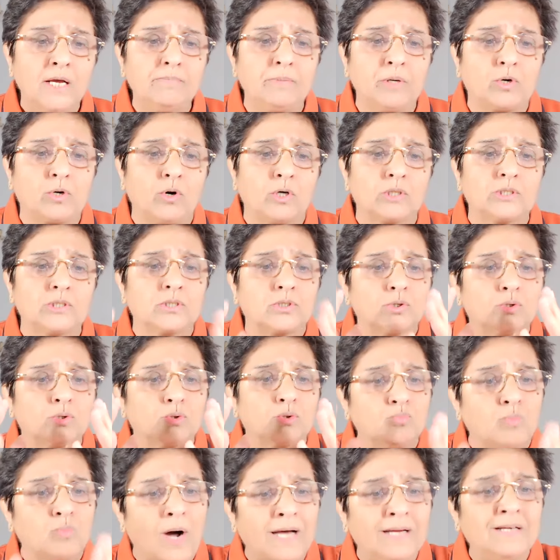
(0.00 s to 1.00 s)
because it was
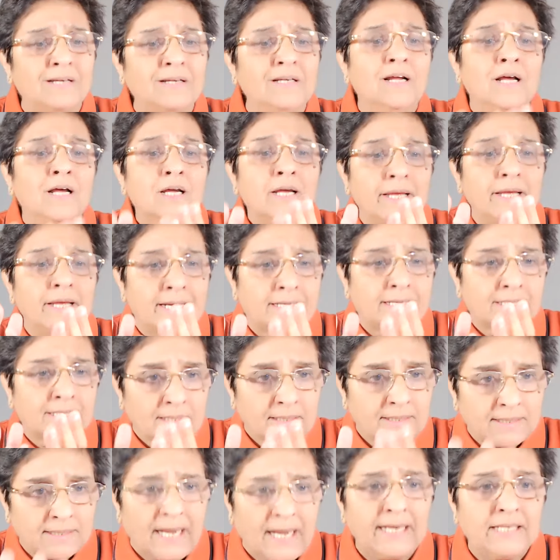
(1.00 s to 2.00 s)
one
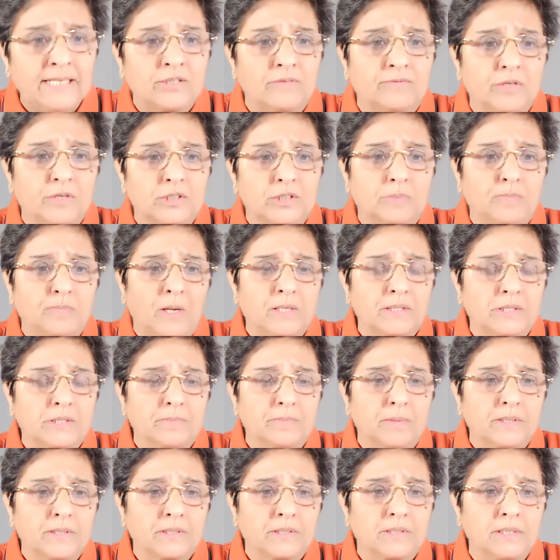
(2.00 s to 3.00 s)
exercise of
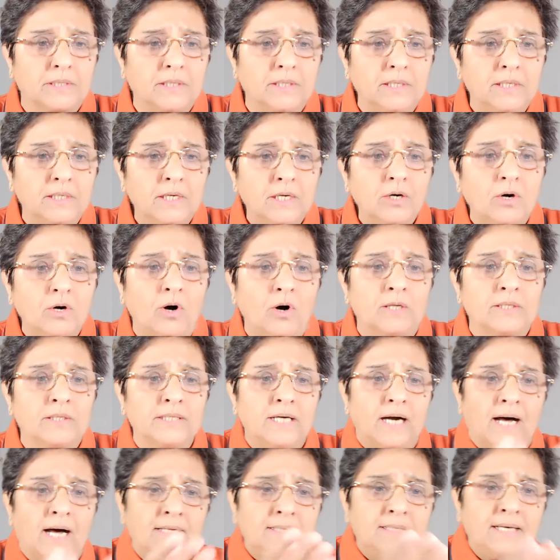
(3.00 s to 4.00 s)
responsibility. On
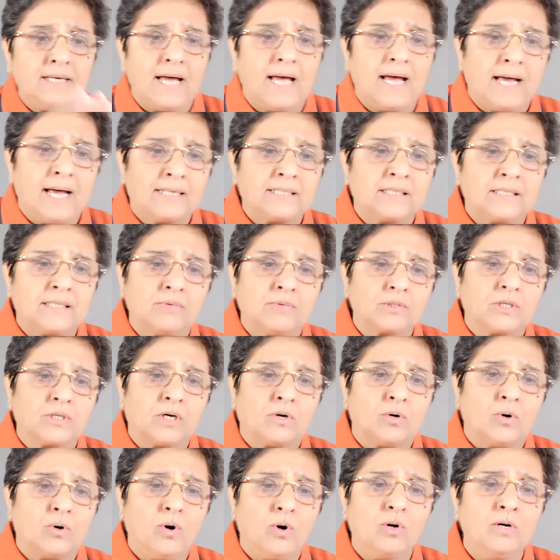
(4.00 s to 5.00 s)
the other hand, there was a
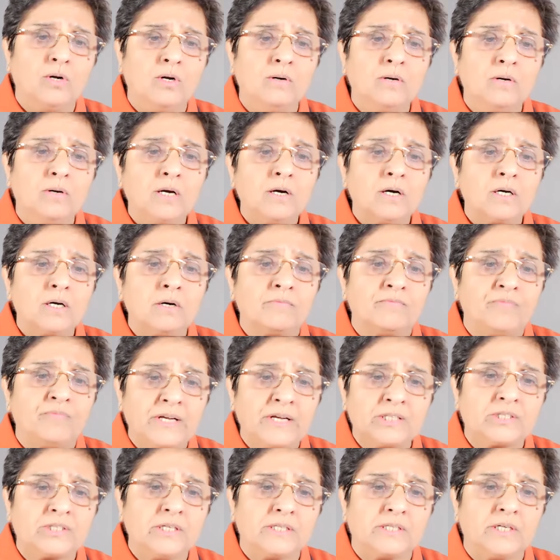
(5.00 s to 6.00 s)
whole
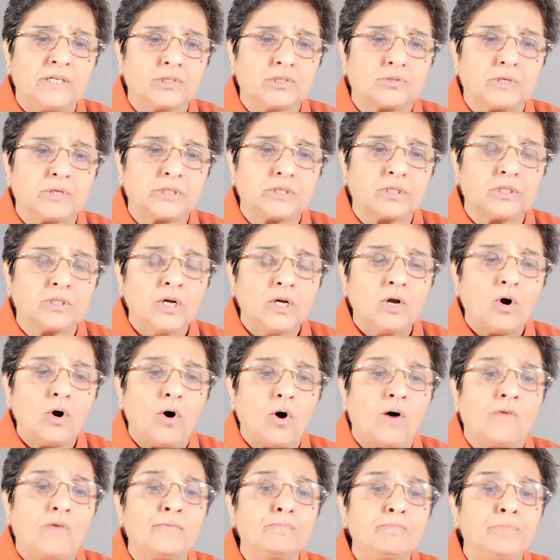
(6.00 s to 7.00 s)
vested interest
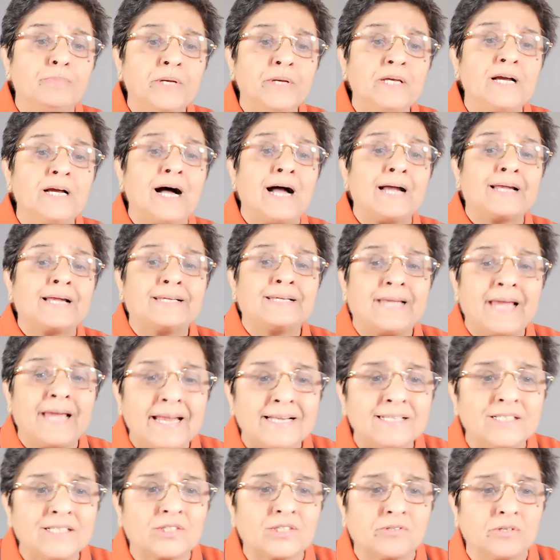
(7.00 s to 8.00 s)
of being
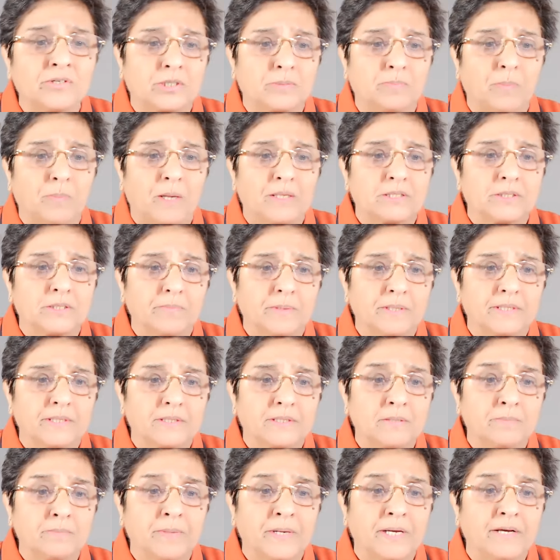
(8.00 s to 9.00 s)
against
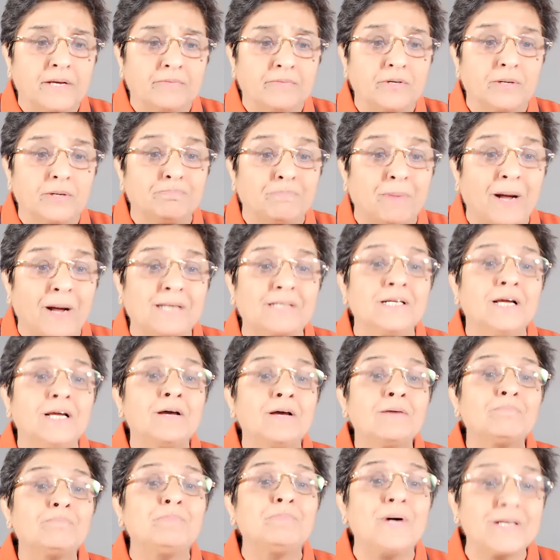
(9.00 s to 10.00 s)
responsibility behavior, but
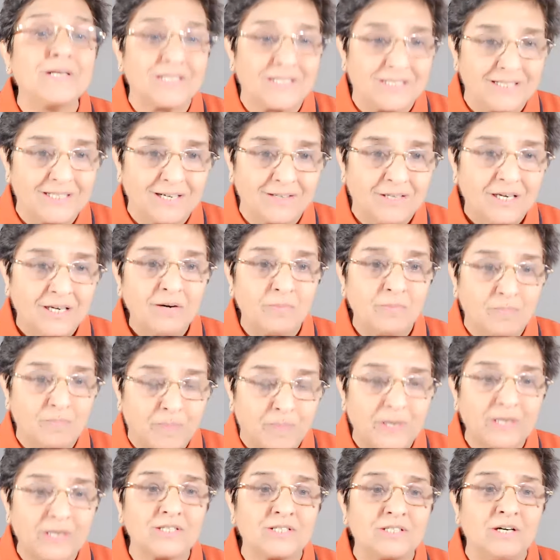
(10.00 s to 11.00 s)
personal
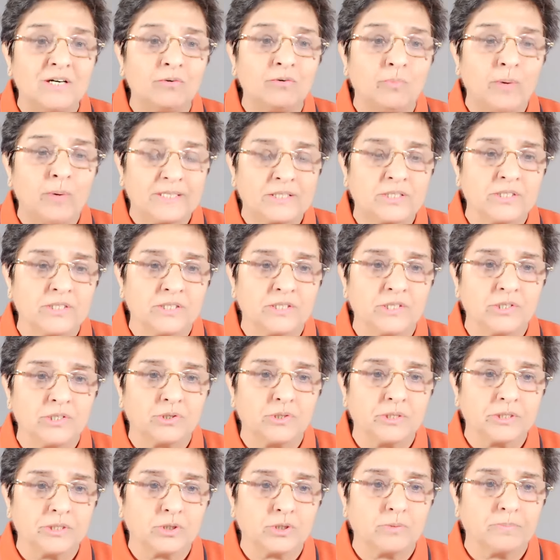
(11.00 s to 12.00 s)
vested
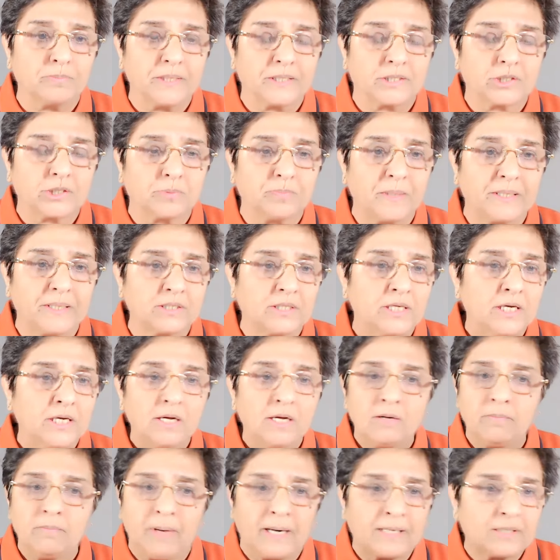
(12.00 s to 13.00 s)
interest to be expressed,
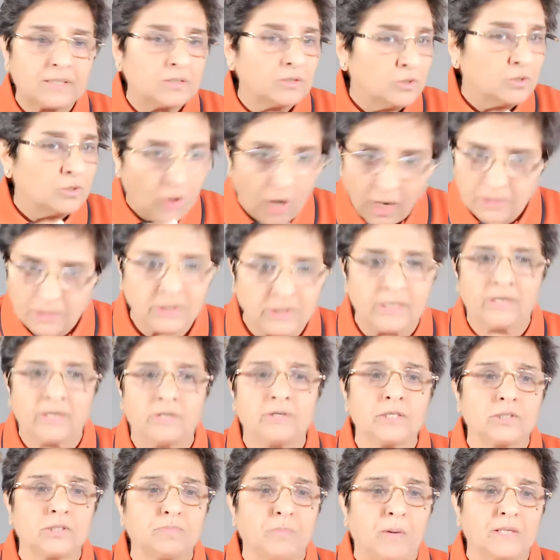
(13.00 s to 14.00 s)
but not a
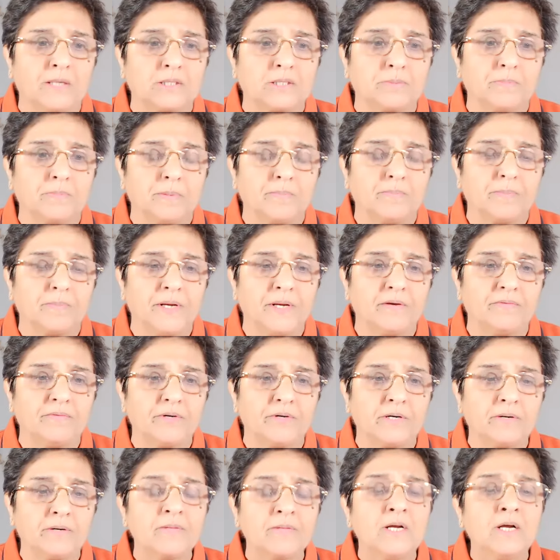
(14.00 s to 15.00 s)
responsible
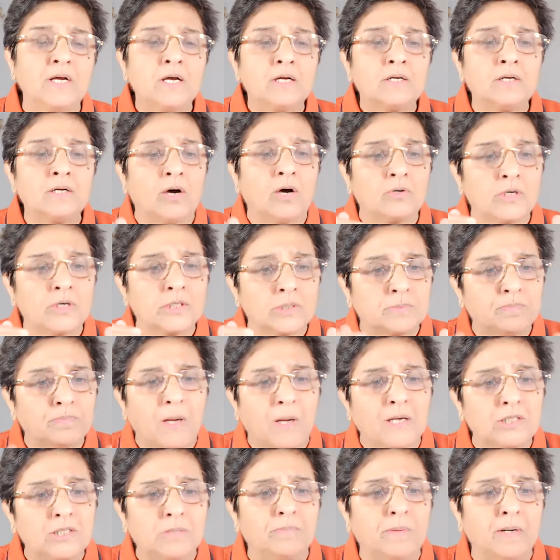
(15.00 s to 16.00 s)
behavior. Now,
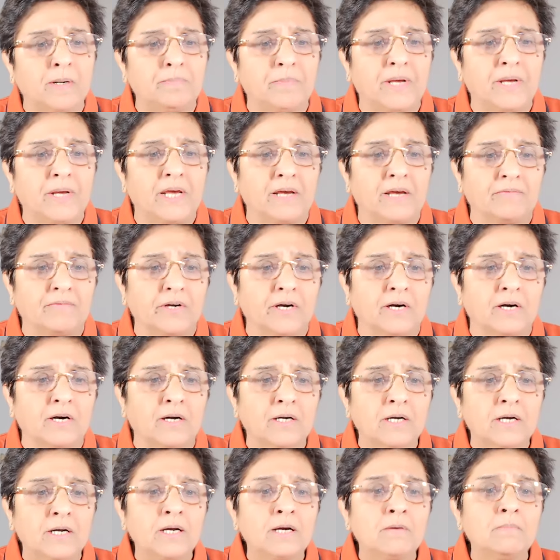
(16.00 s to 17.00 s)
responsible behavior
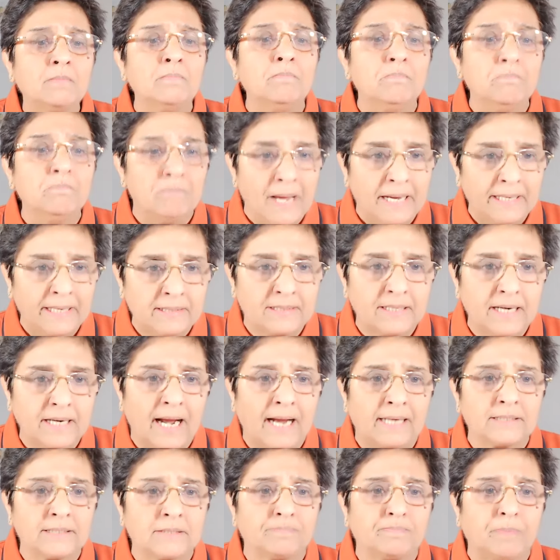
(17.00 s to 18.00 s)
meant
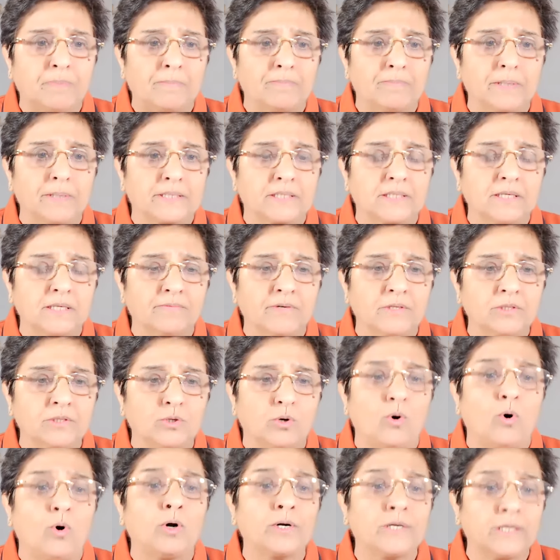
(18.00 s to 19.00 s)
as a public
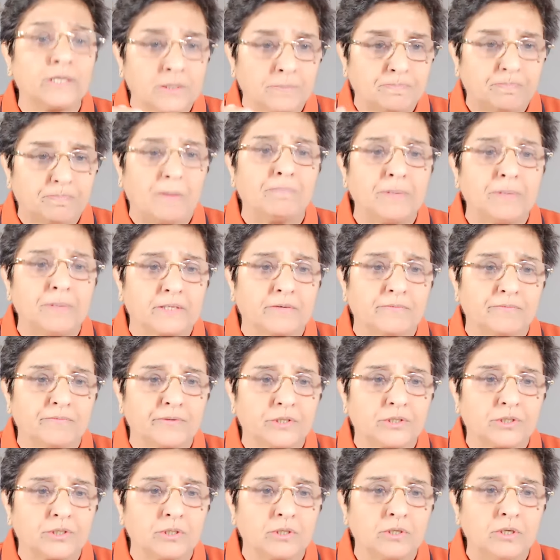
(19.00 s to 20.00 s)
servant or as a public
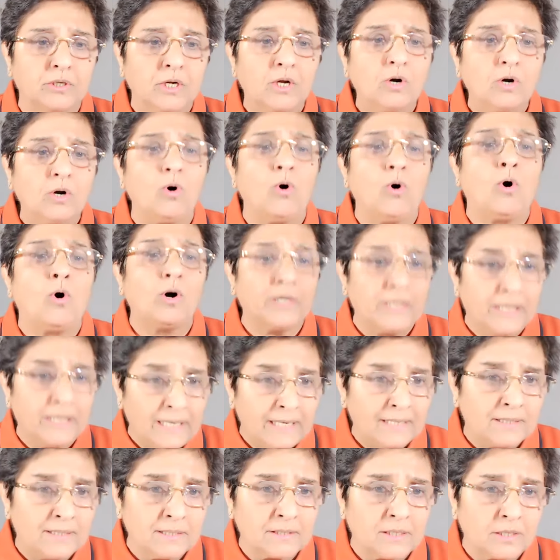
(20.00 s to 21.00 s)
official, or
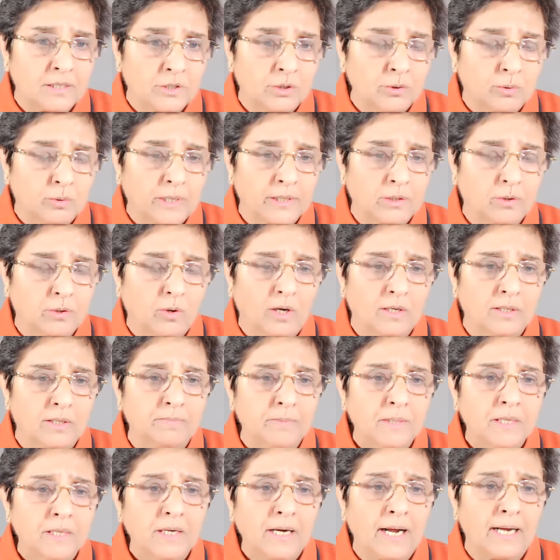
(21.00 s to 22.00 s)
you can call
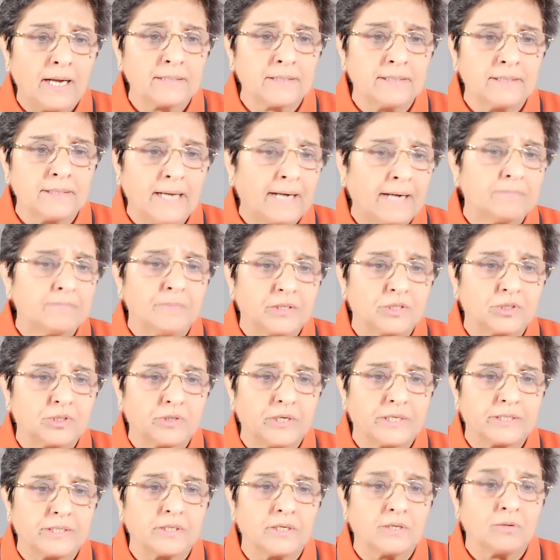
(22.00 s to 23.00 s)
it as an
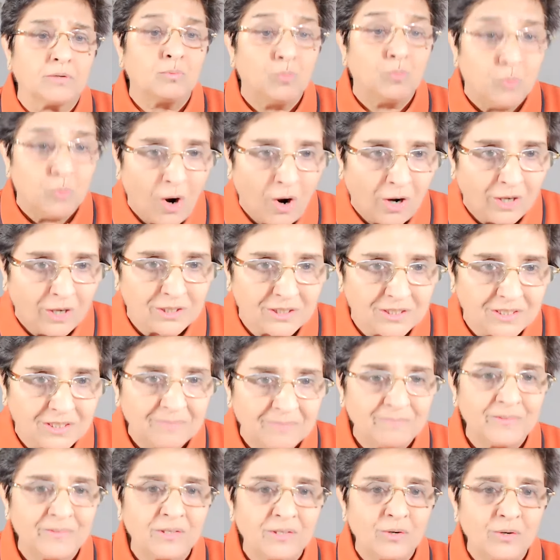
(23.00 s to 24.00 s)
administrator, was
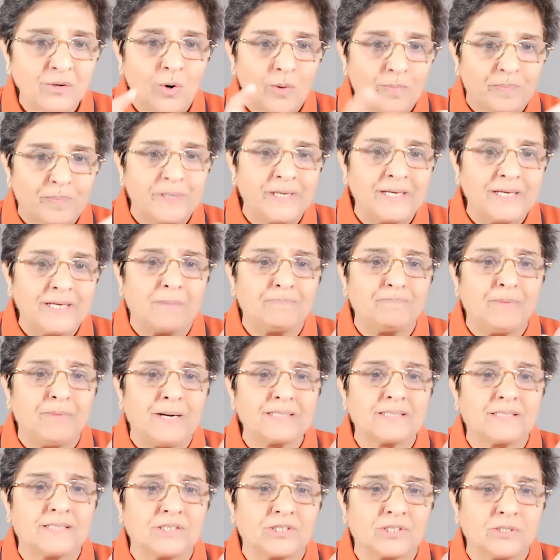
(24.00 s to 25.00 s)
opening up my
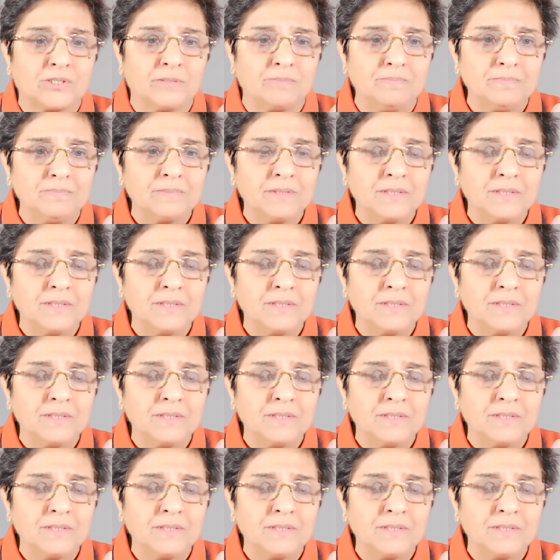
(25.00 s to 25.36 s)
system,